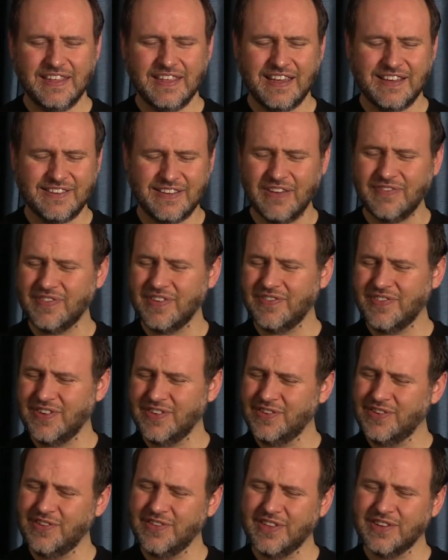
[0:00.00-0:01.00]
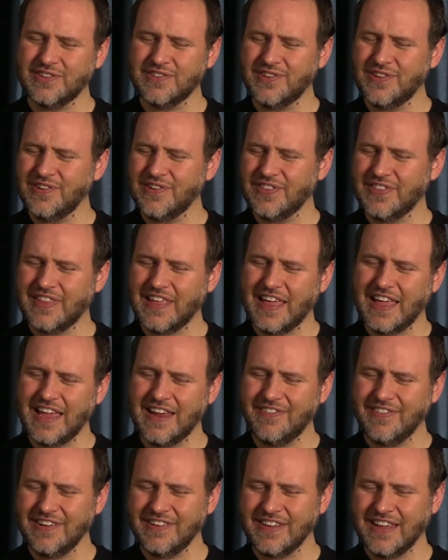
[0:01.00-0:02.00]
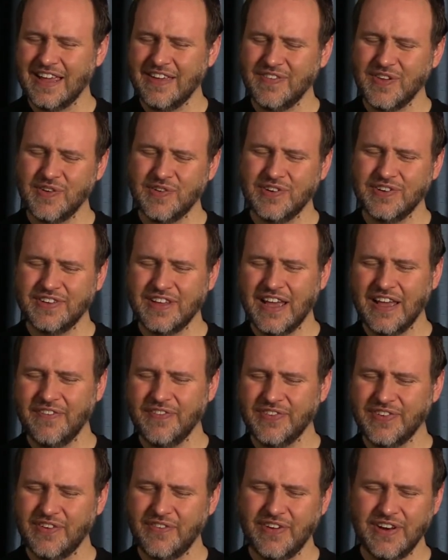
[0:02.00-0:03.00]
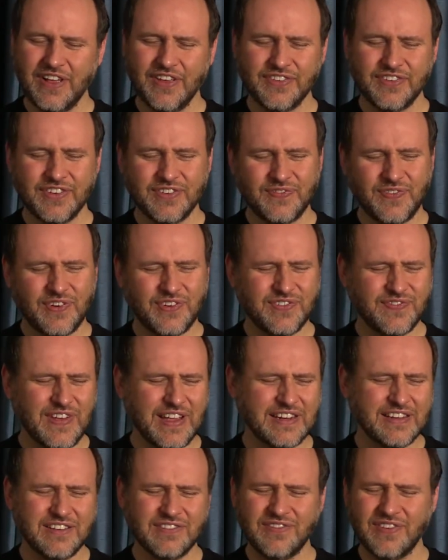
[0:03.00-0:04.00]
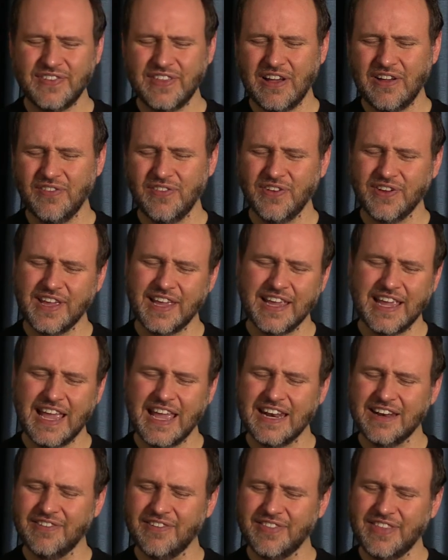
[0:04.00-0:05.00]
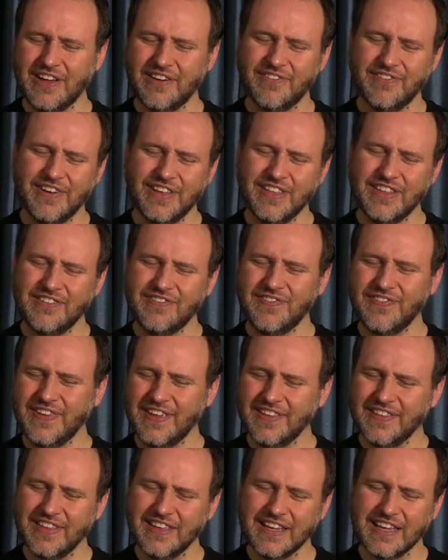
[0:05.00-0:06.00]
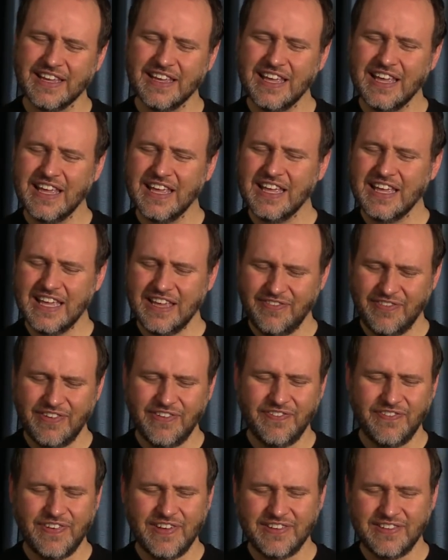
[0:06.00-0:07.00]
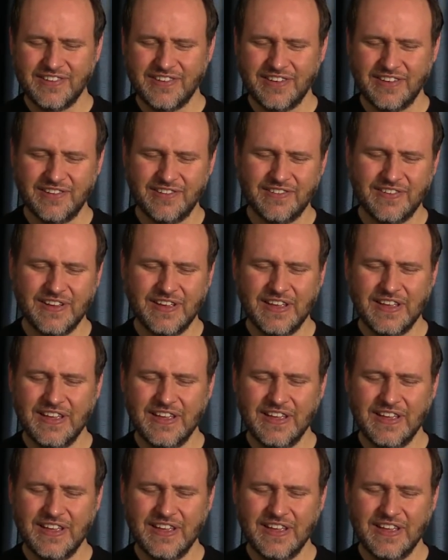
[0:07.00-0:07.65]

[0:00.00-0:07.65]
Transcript: Except if you knew the truth that every time you adopt someone else's perspective without looking at it, without really feeling if it fits you,